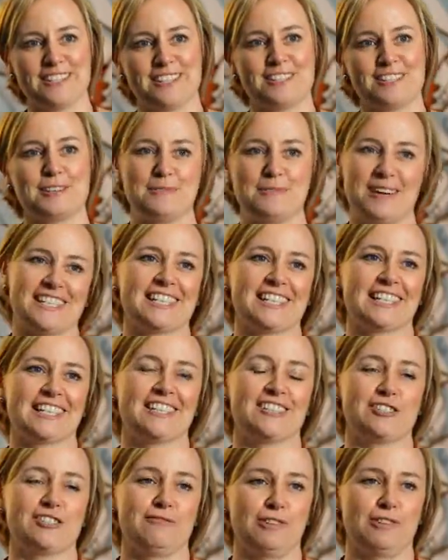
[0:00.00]
So she
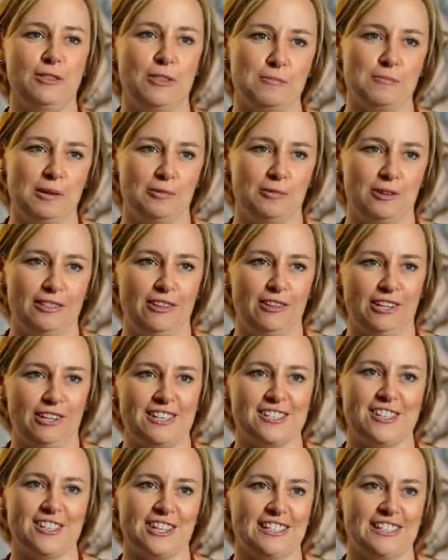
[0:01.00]
basically just filled them up with
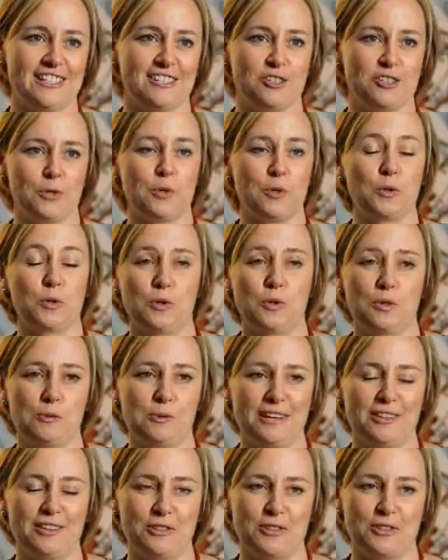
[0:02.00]
lollies so they didn't talk all the
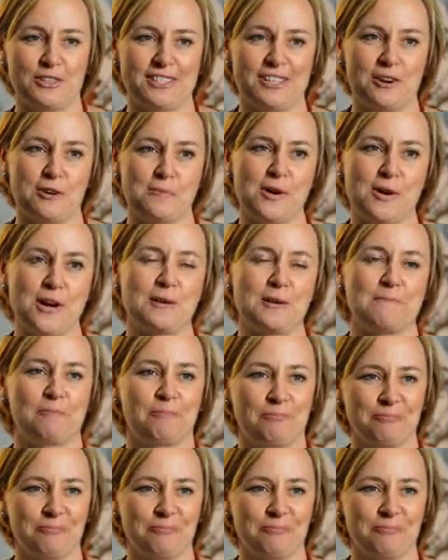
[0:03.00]
way through the ceremony.